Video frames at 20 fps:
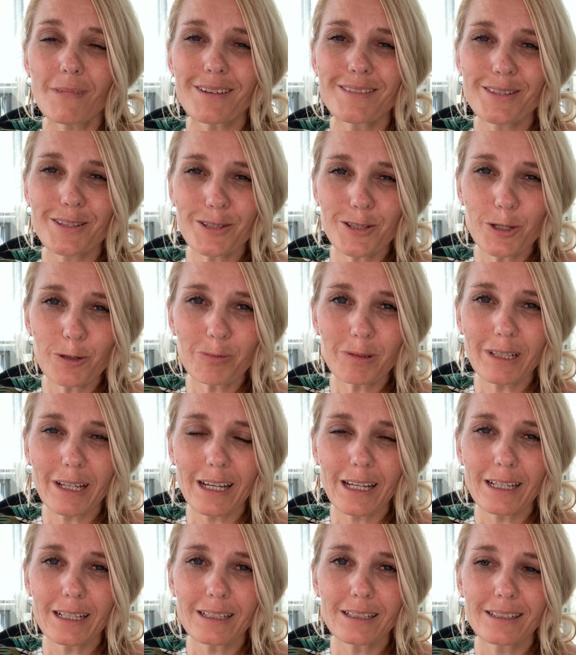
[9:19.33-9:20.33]
to
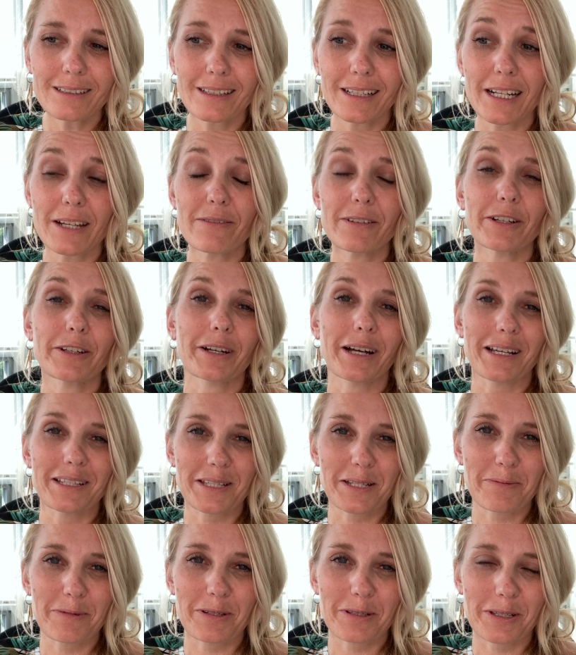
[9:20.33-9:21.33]
duplicate that even your
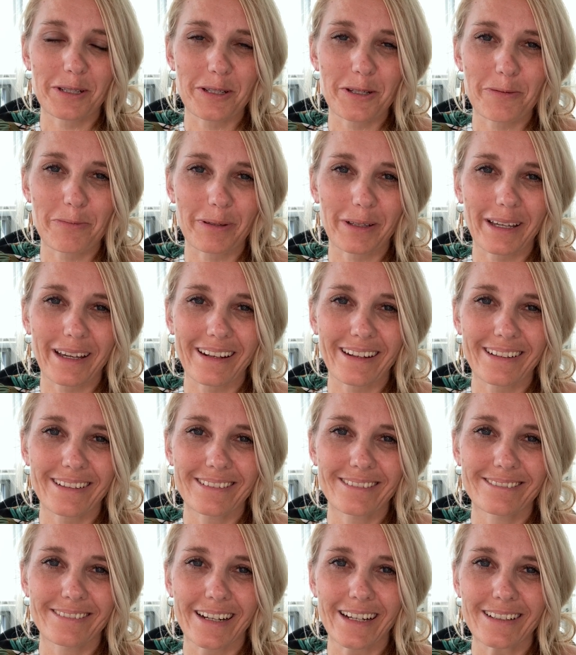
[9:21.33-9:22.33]
customers can duplicate it,
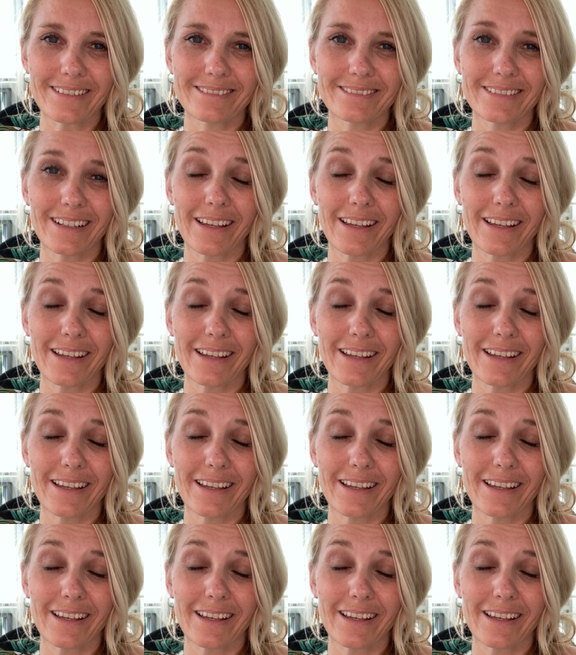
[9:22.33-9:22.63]
right?